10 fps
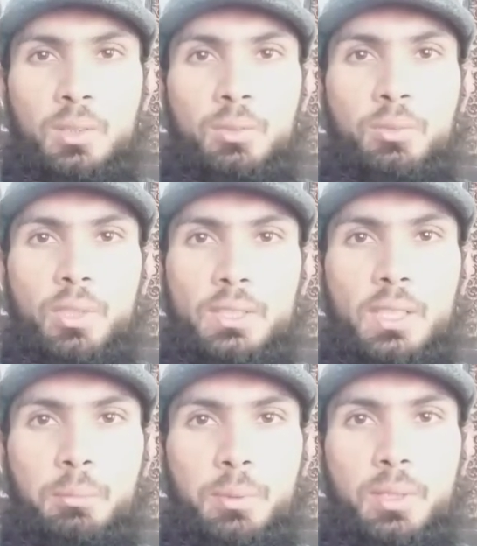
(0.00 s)
for
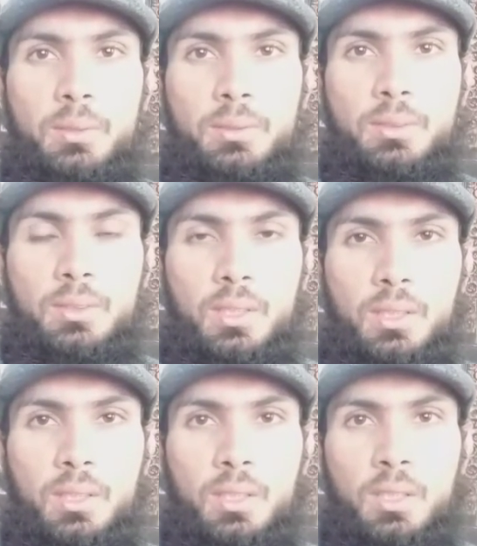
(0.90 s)
example,
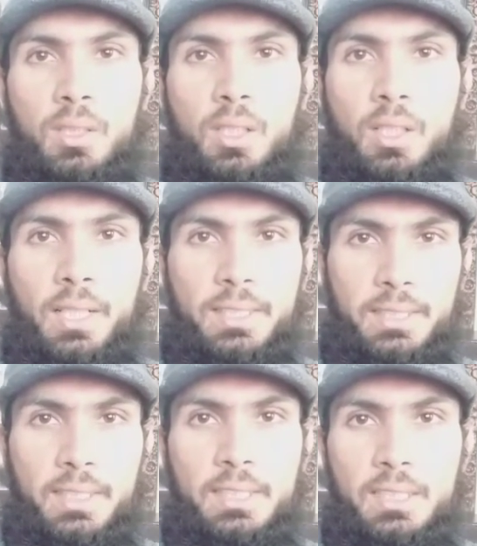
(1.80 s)
as
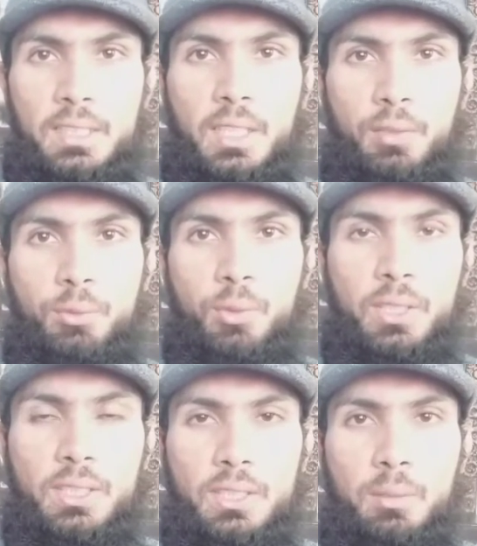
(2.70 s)
I just gave you the
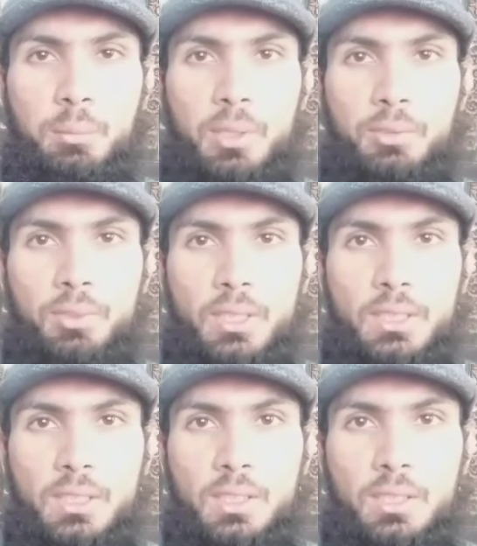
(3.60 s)
example of
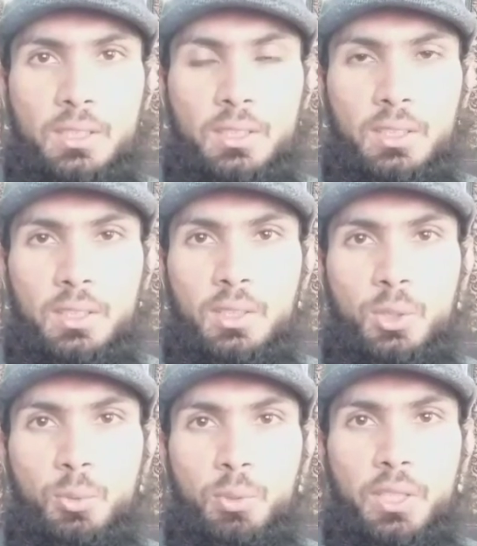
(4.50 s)
eating,
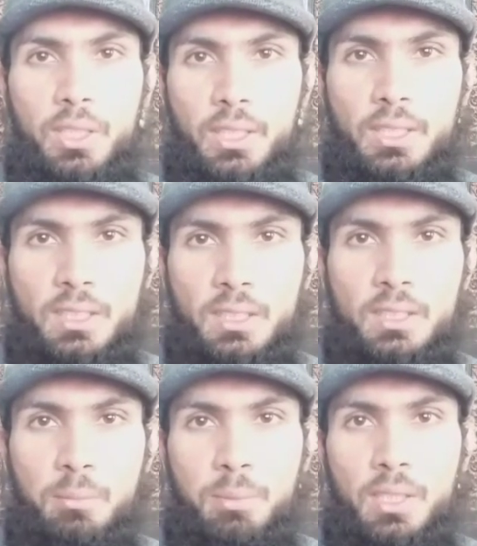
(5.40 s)
you were eating
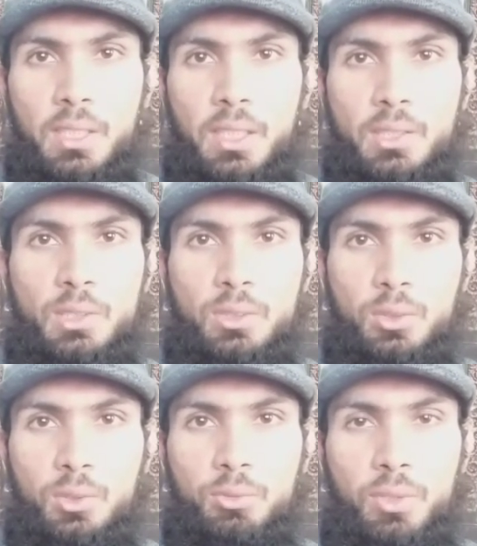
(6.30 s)
something and
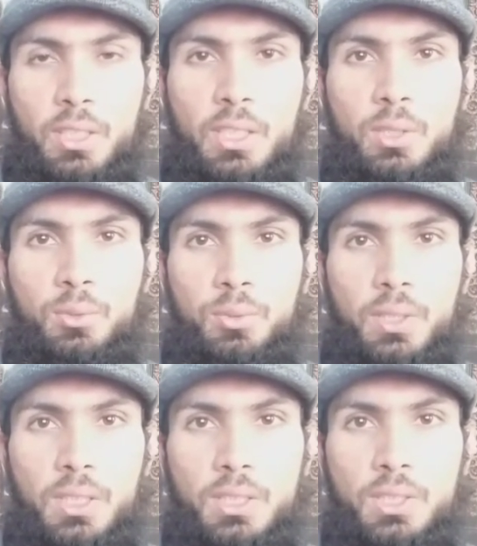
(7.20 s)
finally you
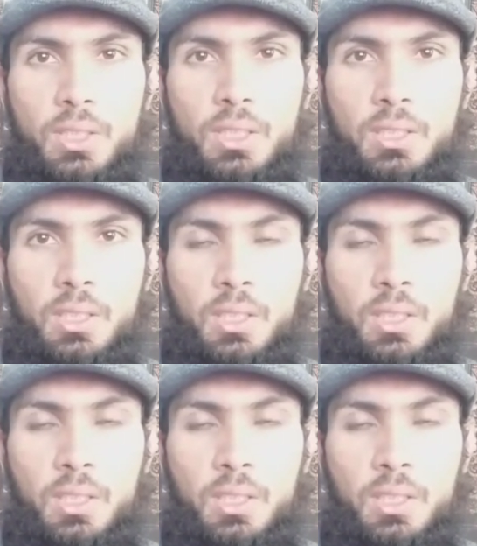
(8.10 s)
finished it.